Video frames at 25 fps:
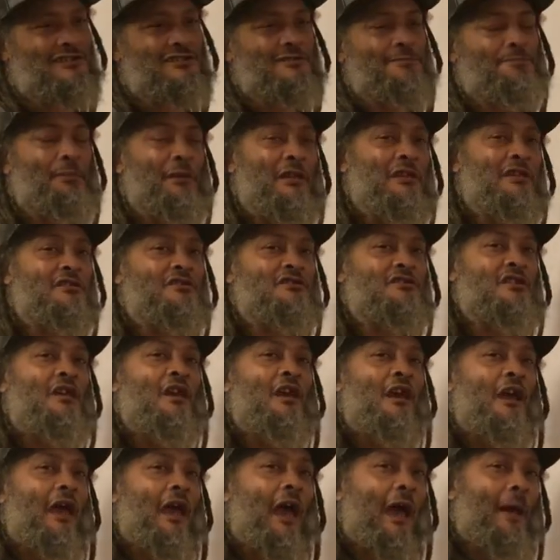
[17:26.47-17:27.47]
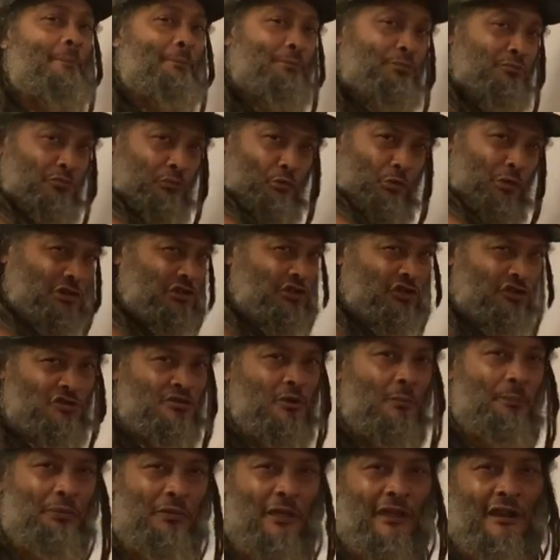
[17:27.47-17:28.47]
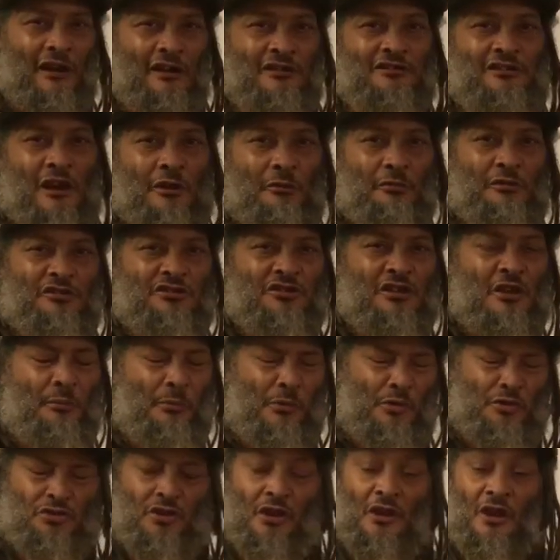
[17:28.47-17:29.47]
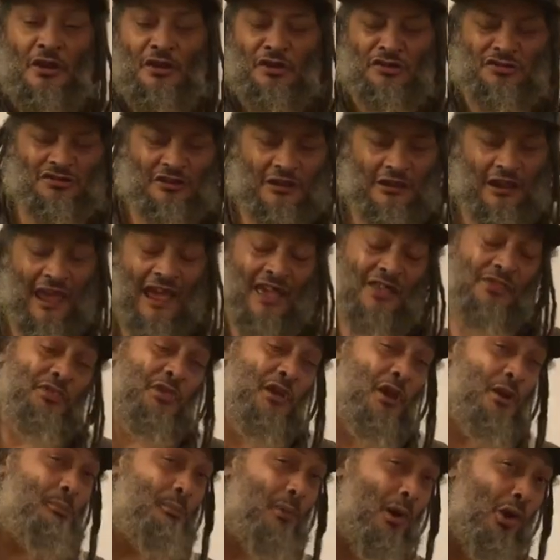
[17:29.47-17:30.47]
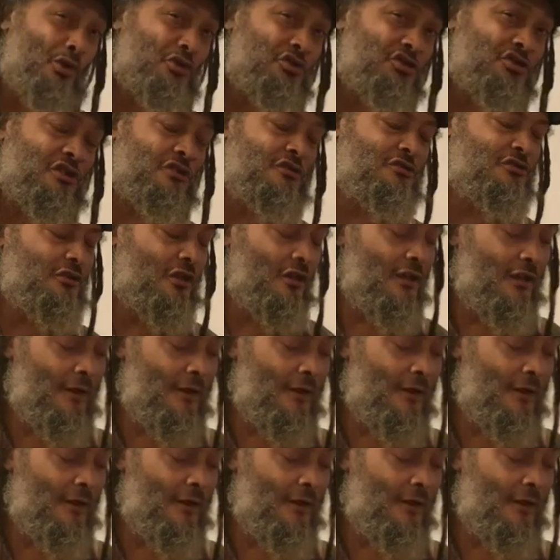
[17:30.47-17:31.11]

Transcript: speech, and, which is the planetary symbols, you see, and their motions.